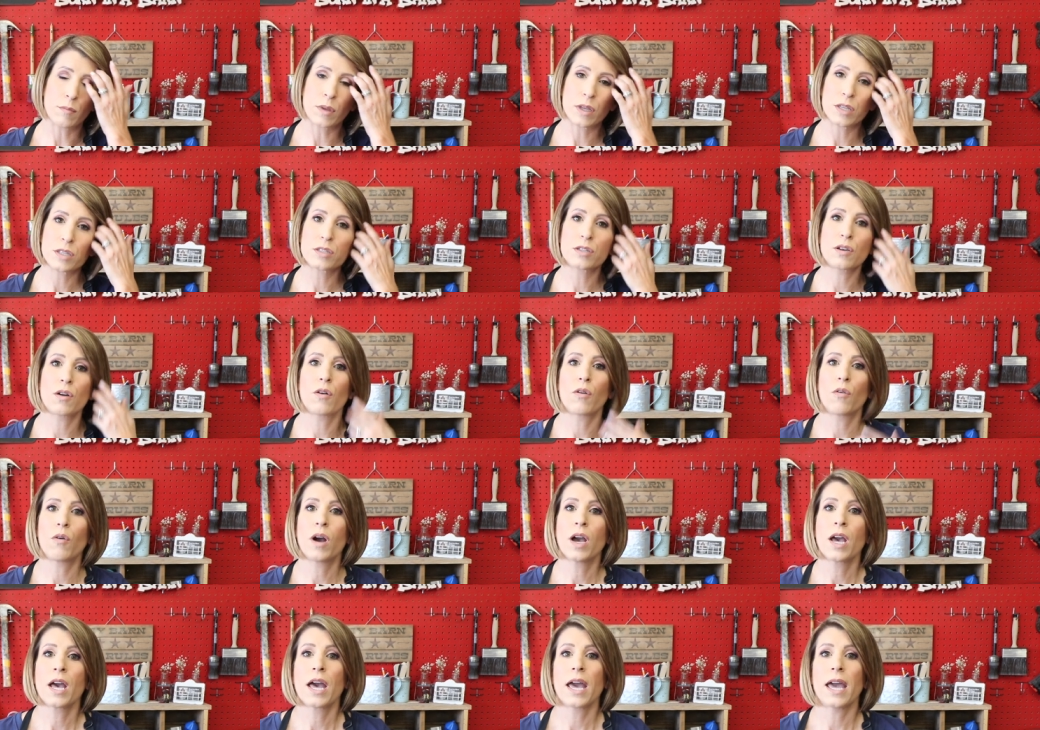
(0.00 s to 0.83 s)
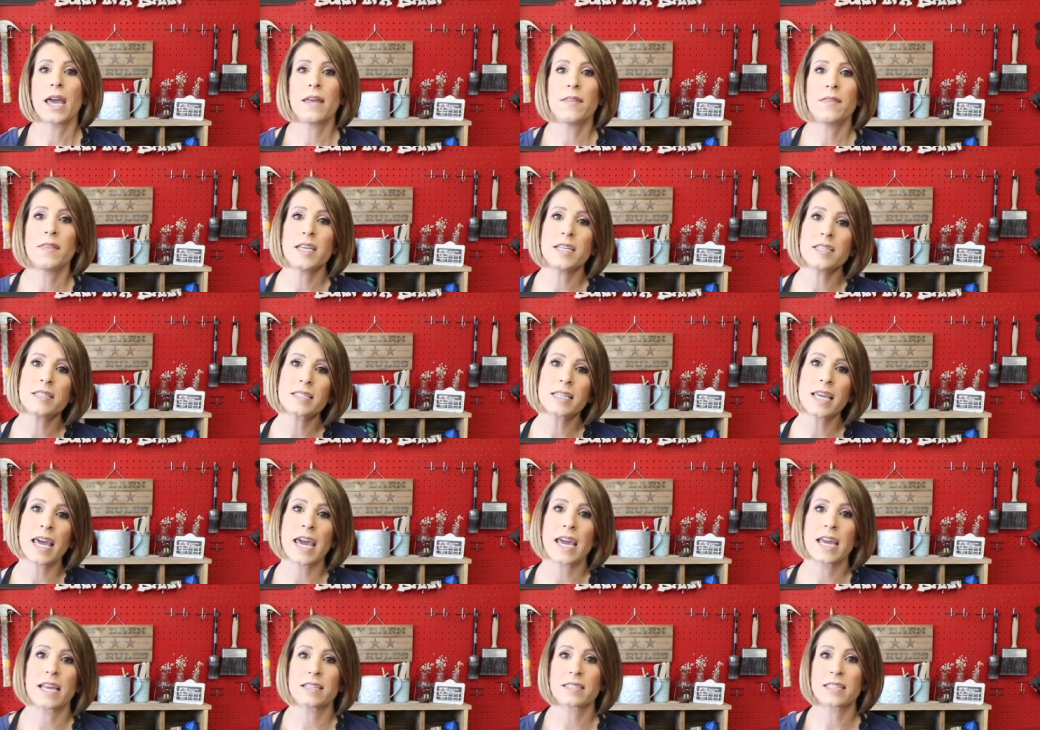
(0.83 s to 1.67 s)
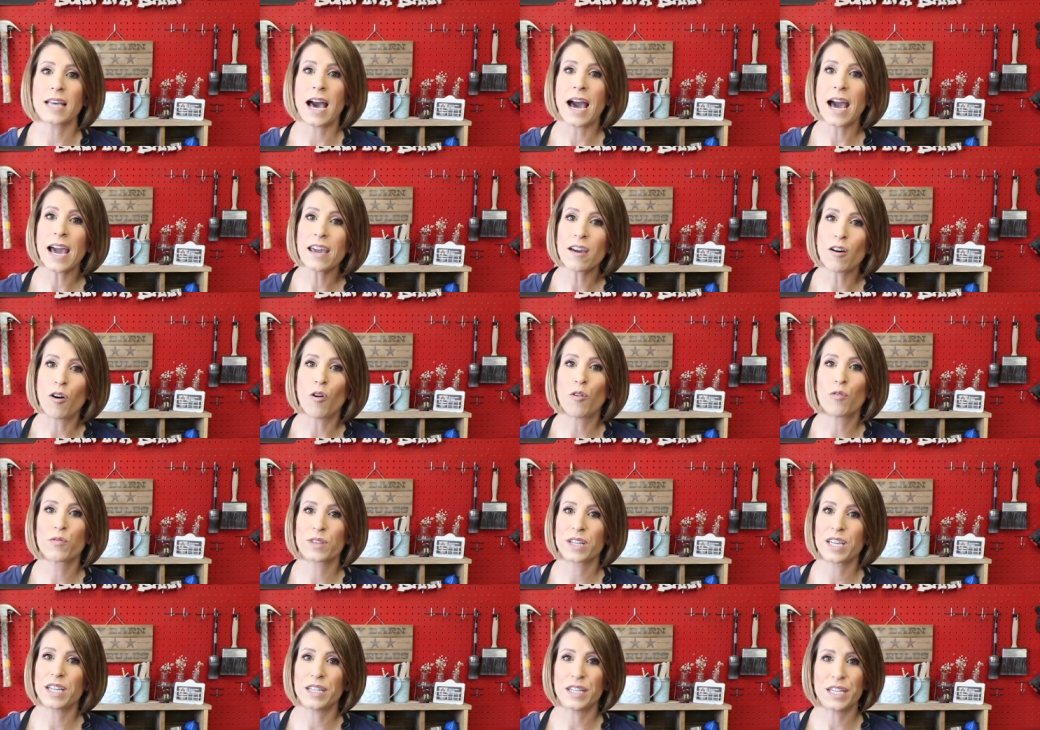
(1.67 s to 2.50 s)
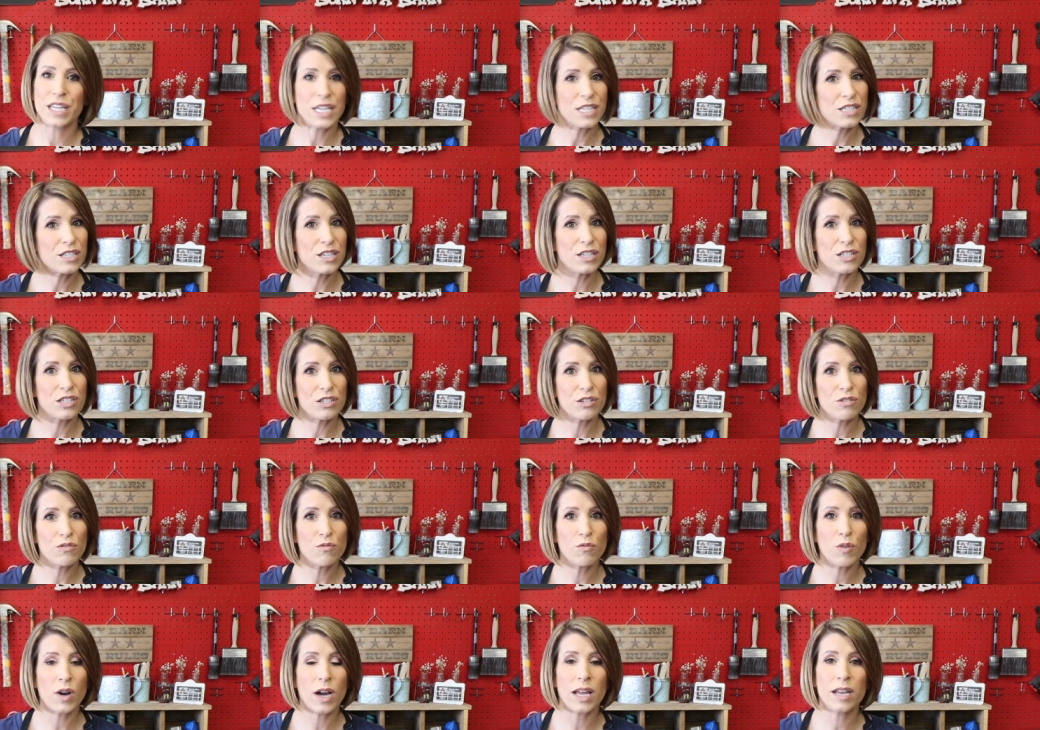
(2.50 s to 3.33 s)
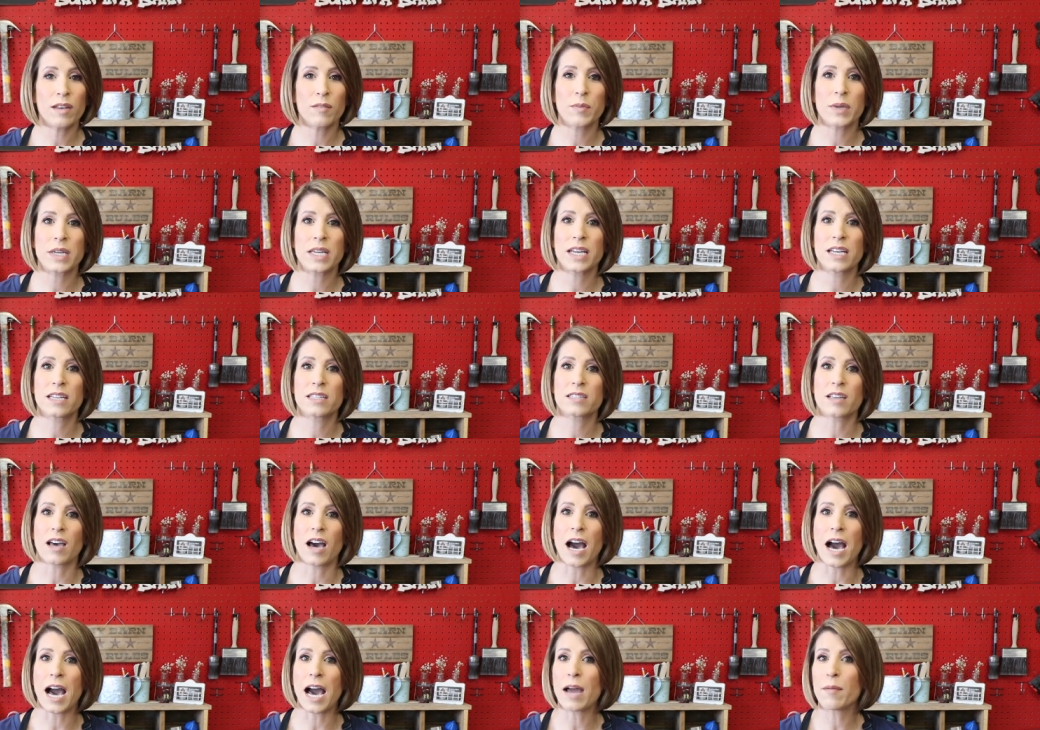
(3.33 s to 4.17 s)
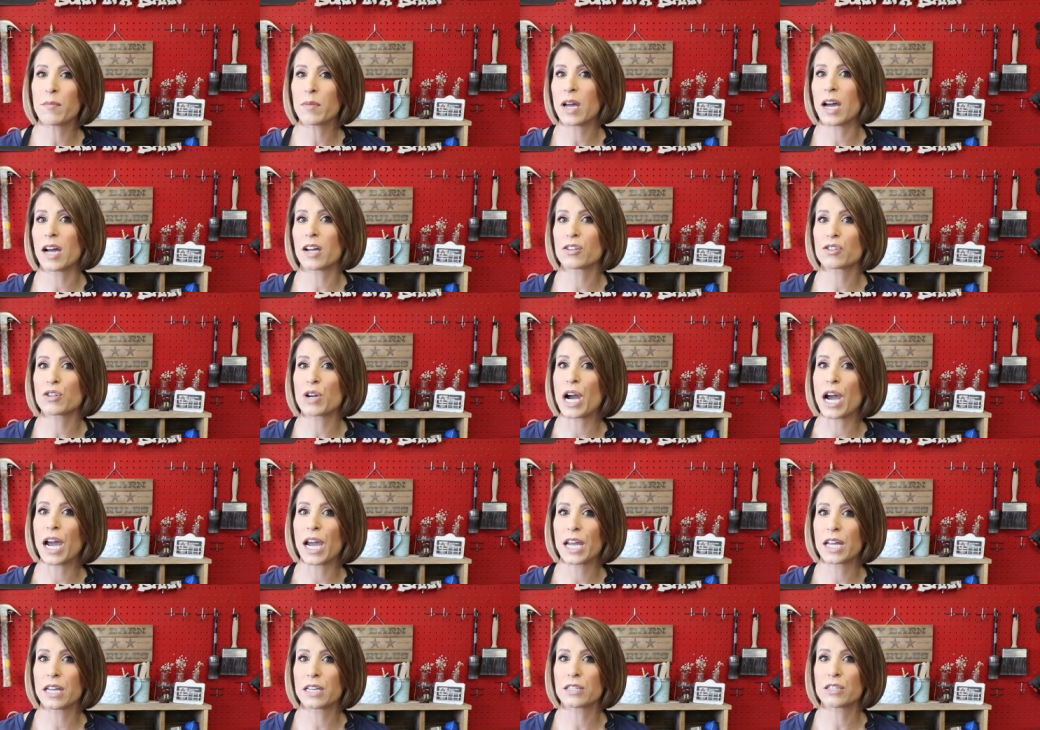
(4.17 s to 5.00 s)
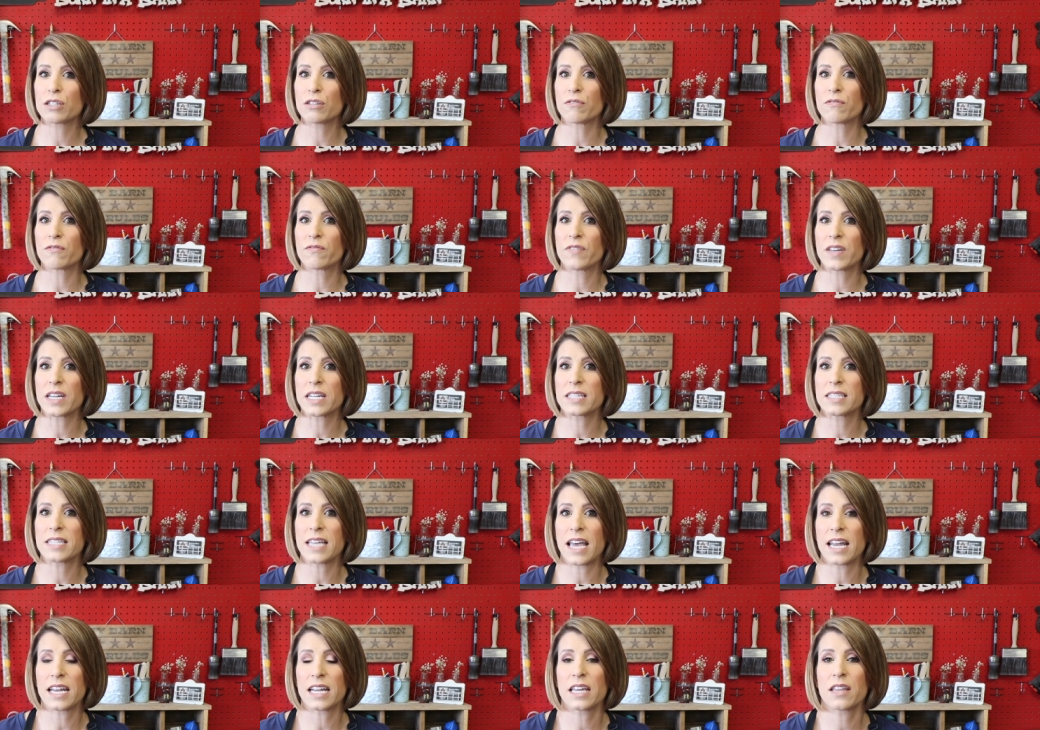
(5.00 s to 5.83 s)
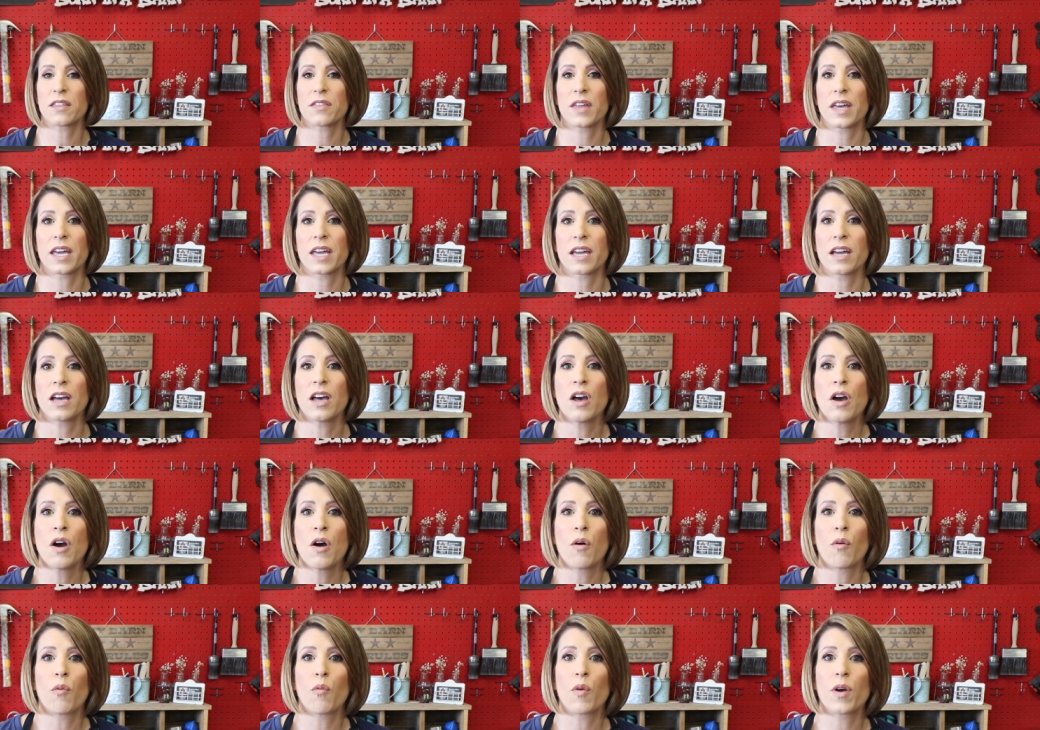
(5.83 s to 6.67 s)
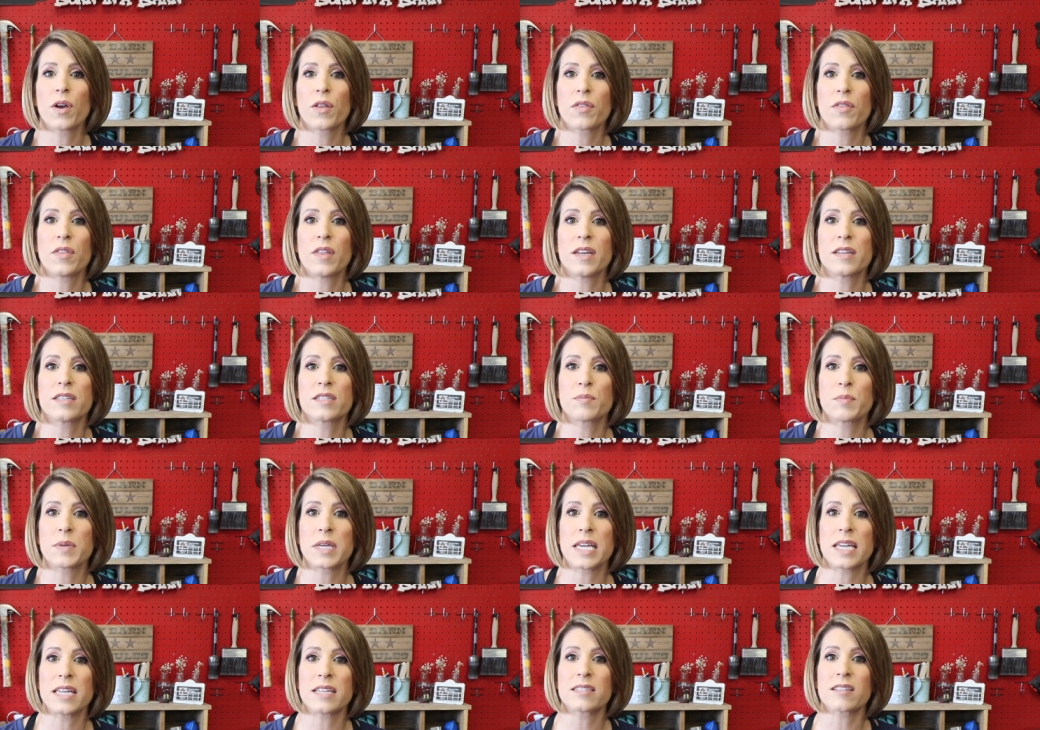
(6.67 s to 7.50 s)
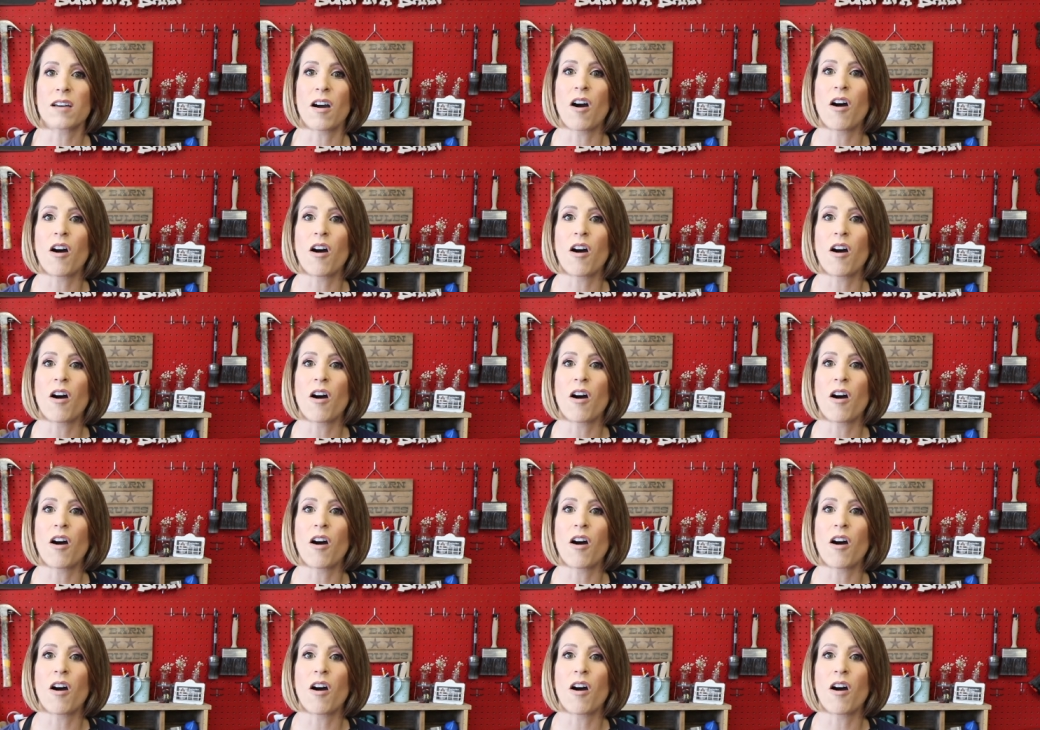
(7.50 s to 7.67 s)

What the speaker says: So in this case, I only need to do one because I'm not trying to fix anything with this piece.